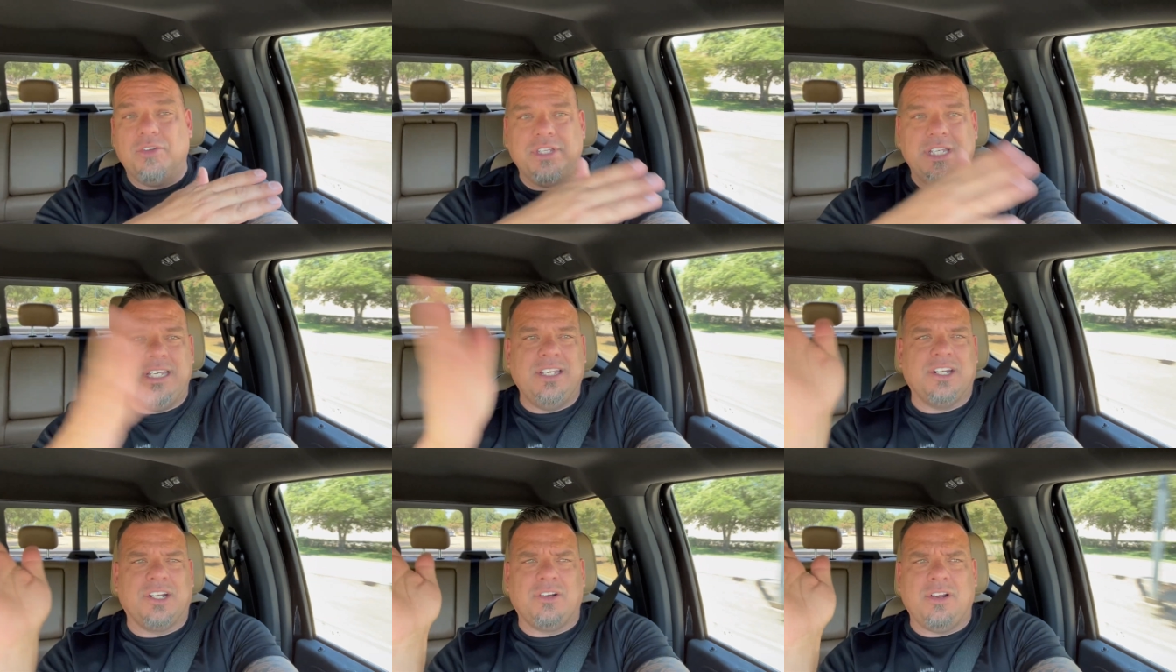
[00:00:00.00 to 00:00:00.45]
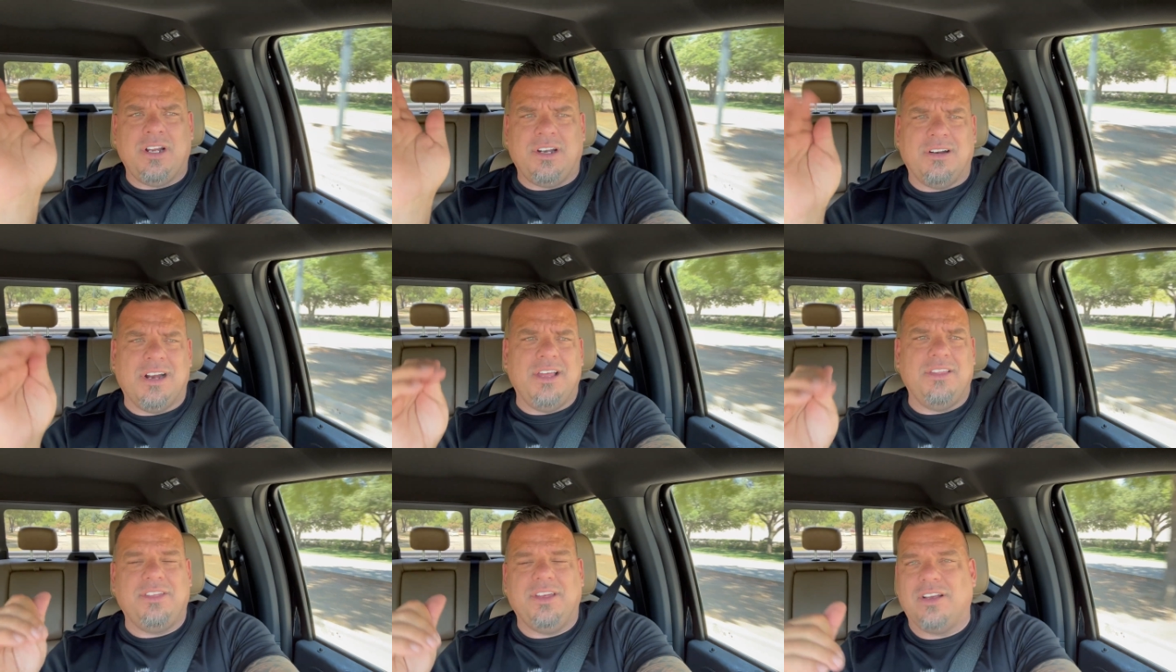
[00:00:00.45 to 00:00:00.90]
the
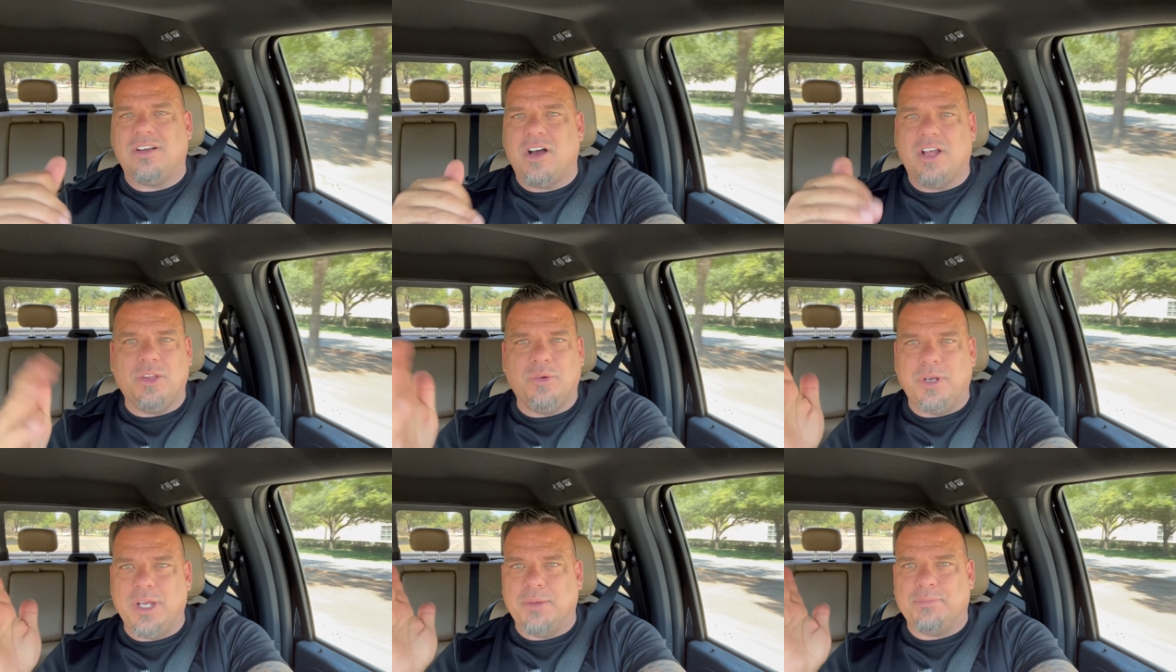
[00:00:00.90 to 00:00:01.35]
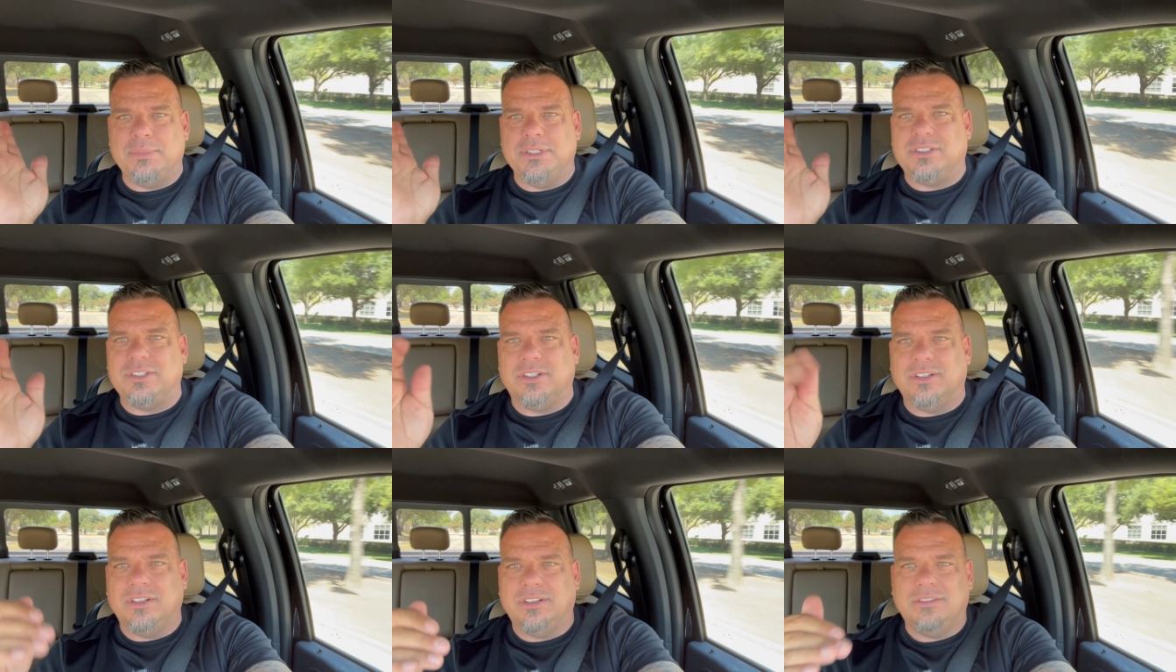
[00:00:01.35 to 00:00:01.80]
integrator, I think, all the way up
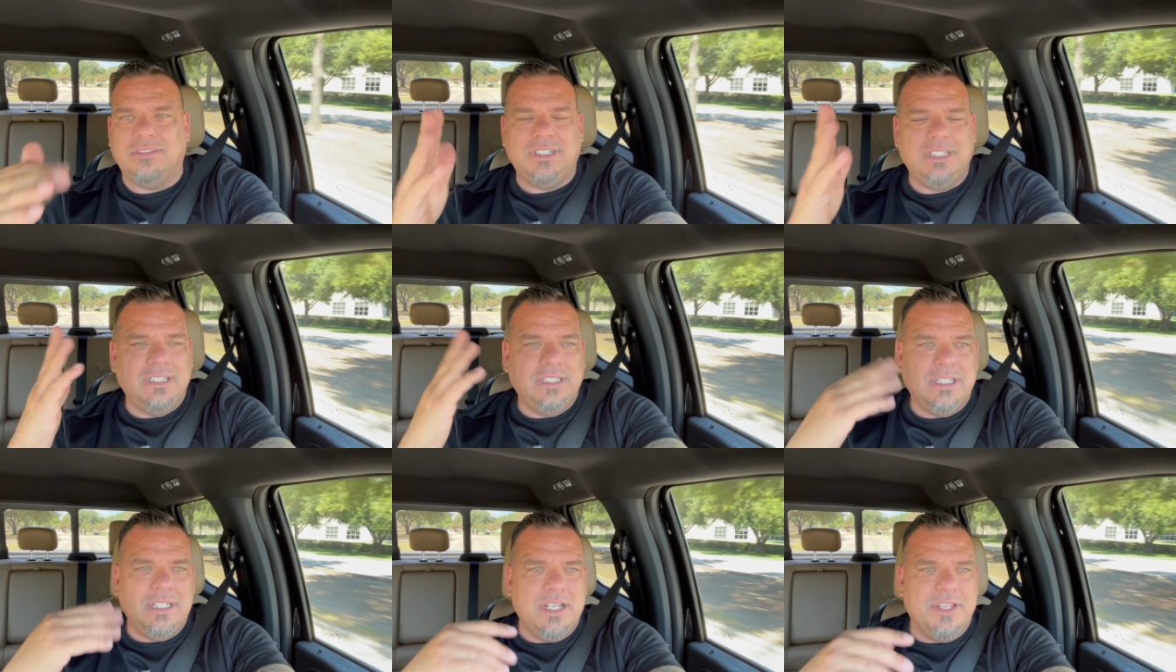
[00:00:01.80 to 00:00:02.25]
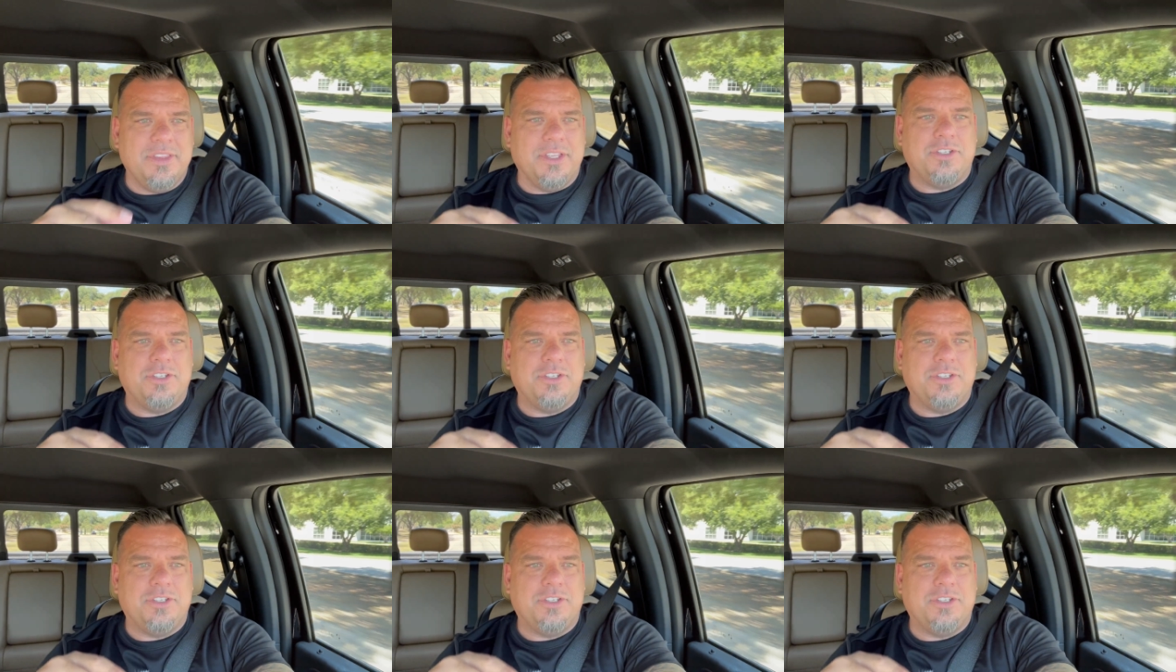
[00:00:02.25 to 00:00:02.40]
until the